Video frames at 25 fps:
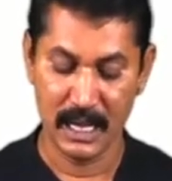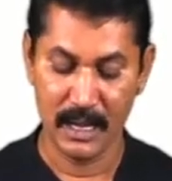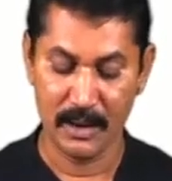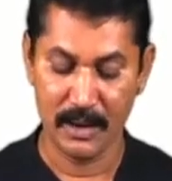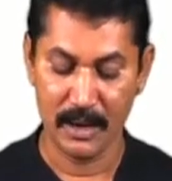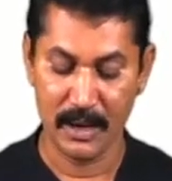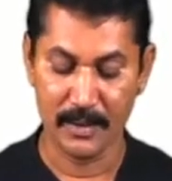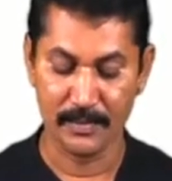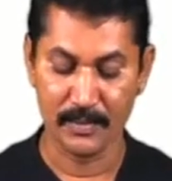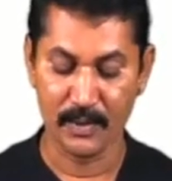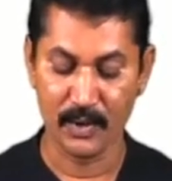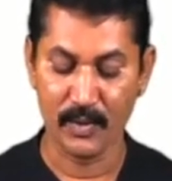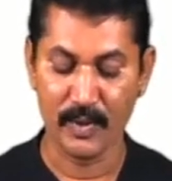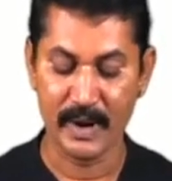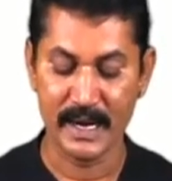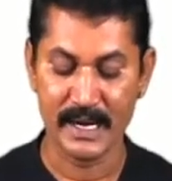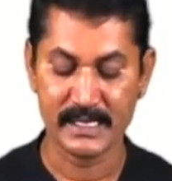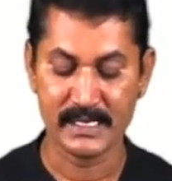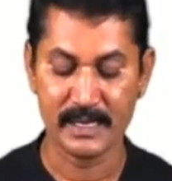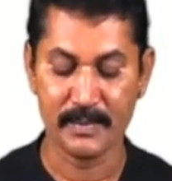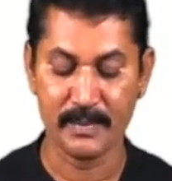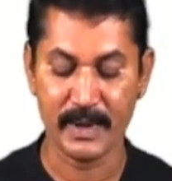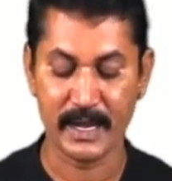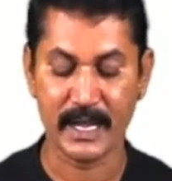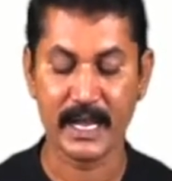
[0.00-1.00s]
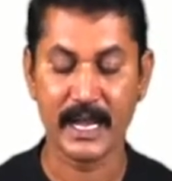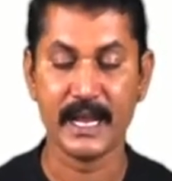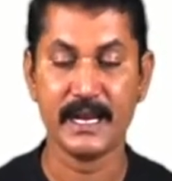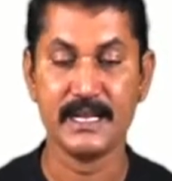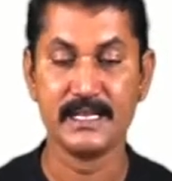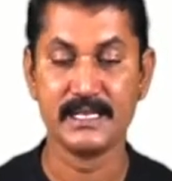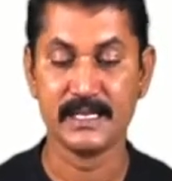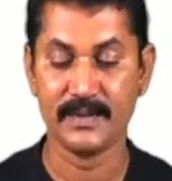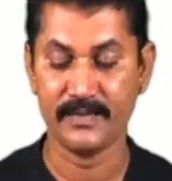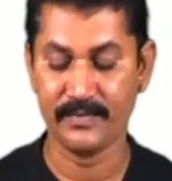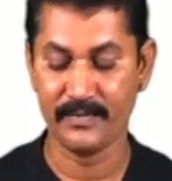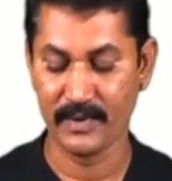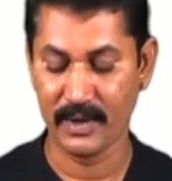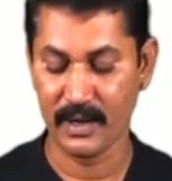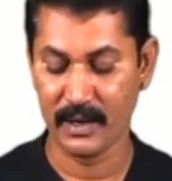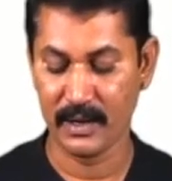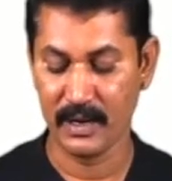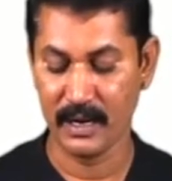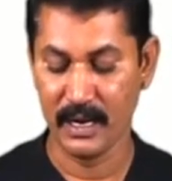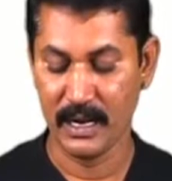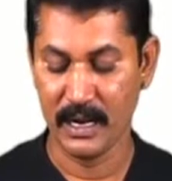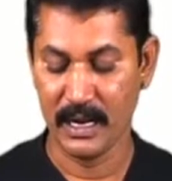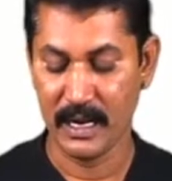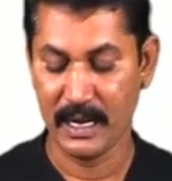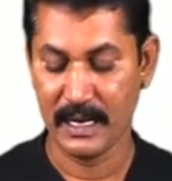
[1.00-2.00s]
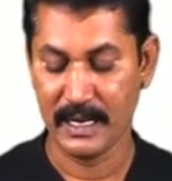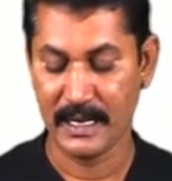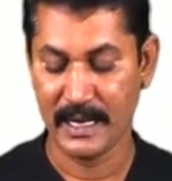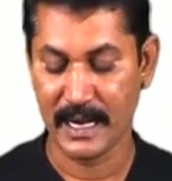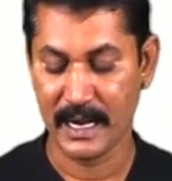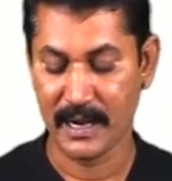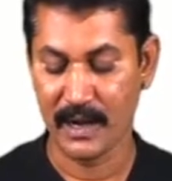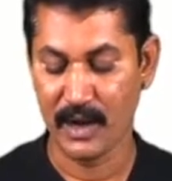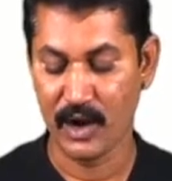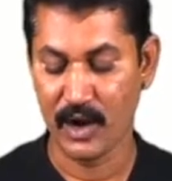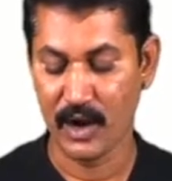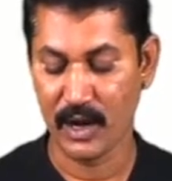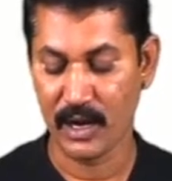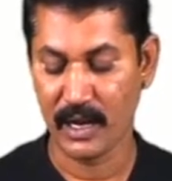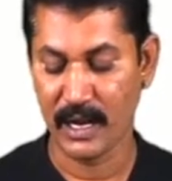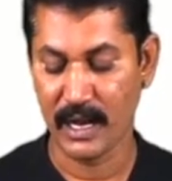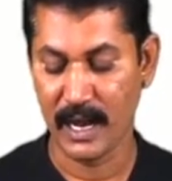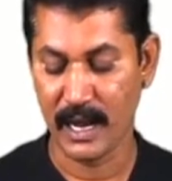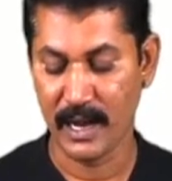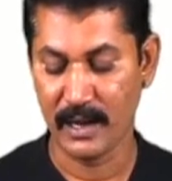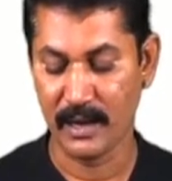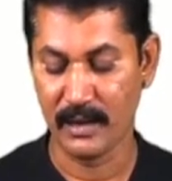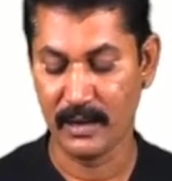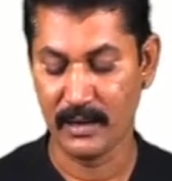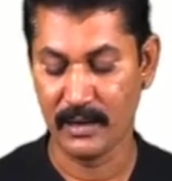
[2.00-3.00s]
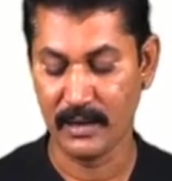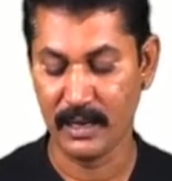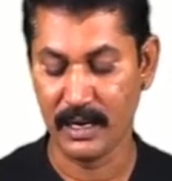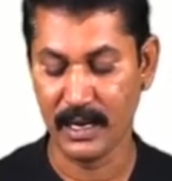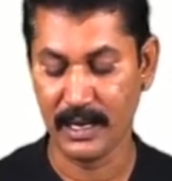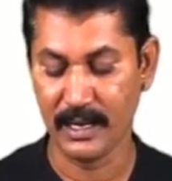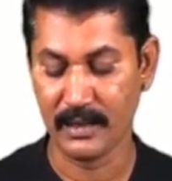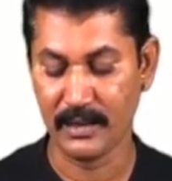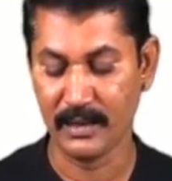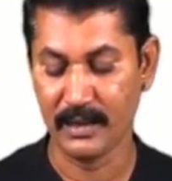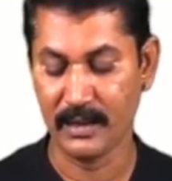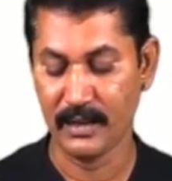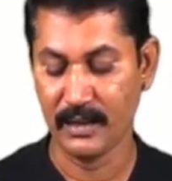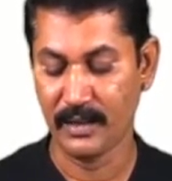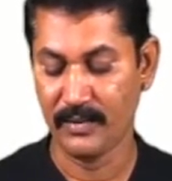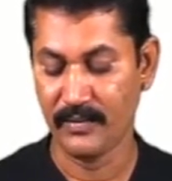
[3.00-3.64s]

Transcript: and provides a mechanism for deadlock handling,